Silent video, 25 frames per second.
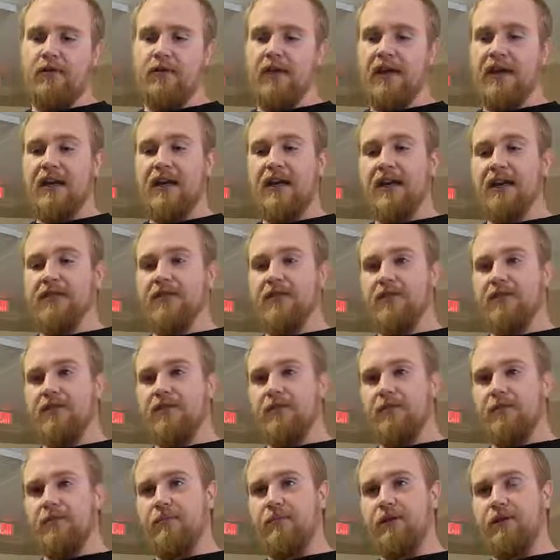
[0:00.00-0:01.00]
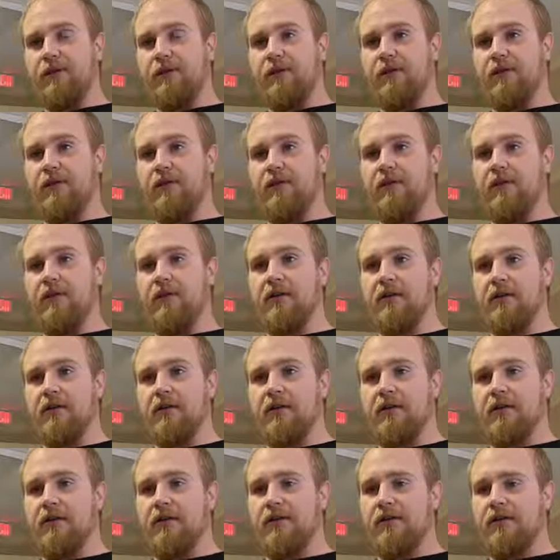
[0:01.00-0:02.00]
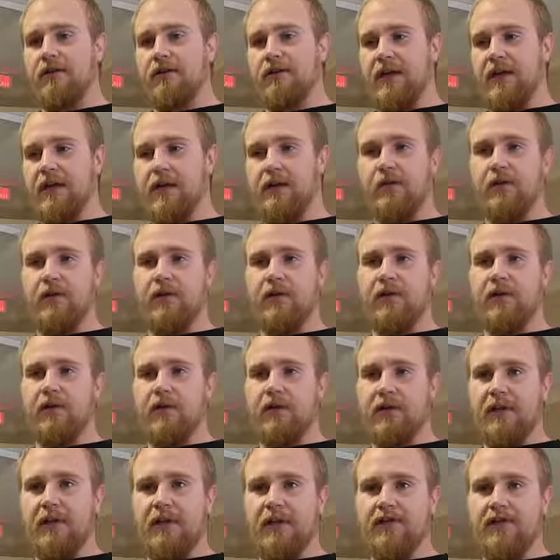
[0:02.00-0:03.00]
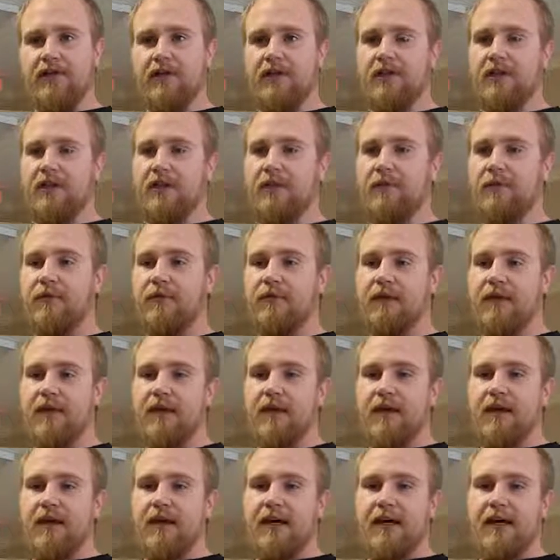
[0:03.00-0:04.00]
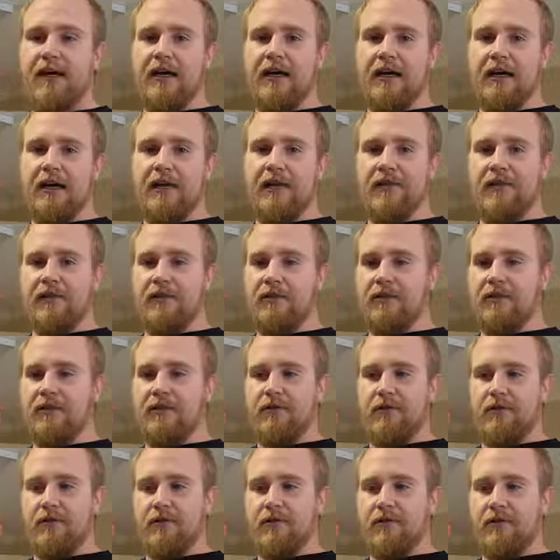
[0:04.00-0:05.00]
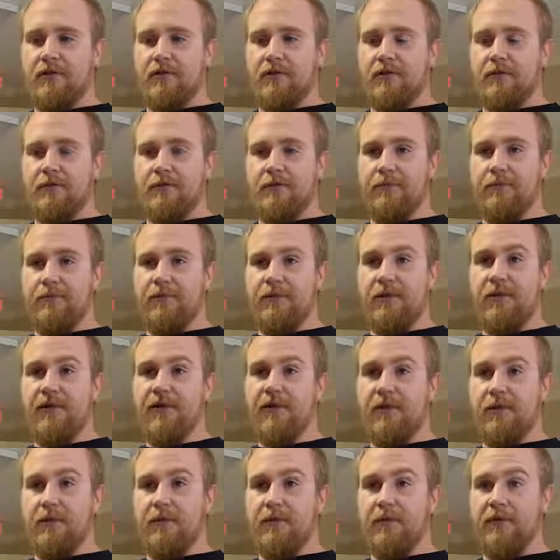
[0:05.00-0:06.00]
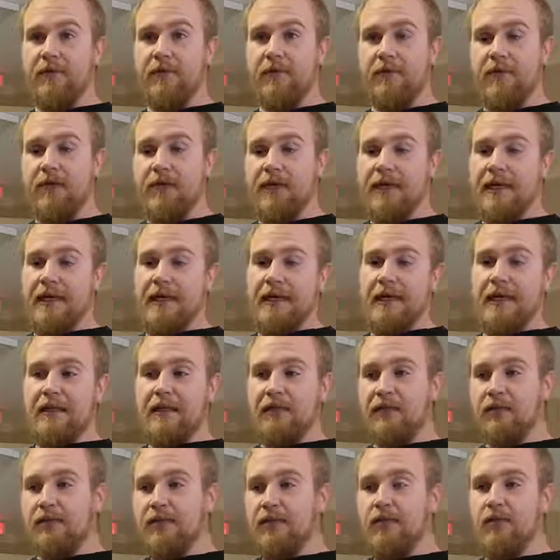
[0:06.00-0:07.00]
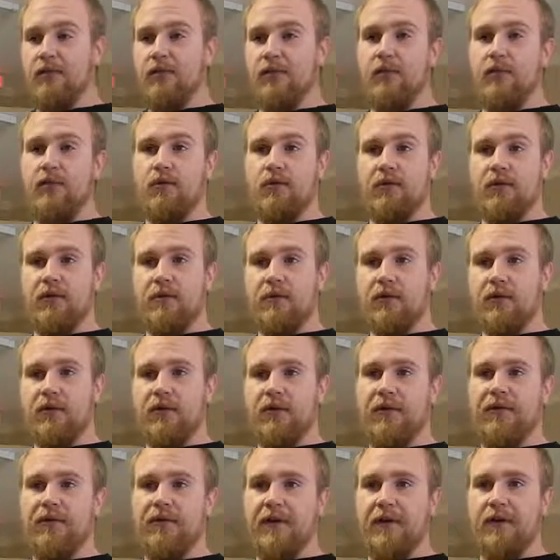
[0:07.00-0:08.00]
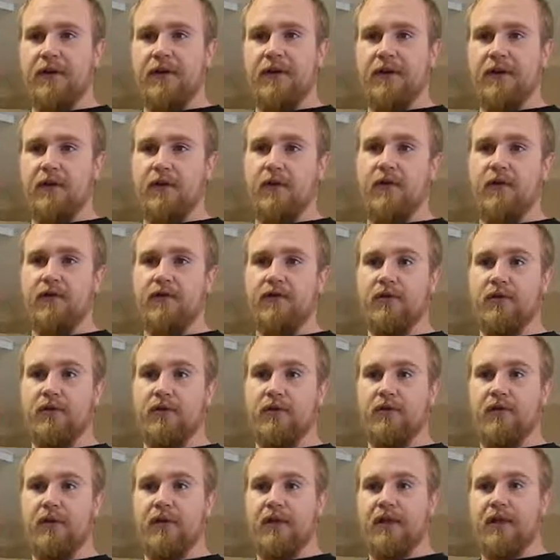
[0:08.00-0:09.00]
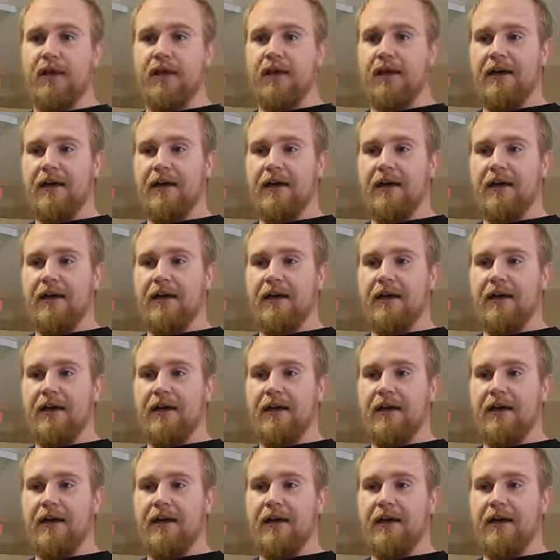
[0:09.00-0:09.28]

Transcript: You kind of have to start building your network, your relationships, and your systems into the multifamily and commercial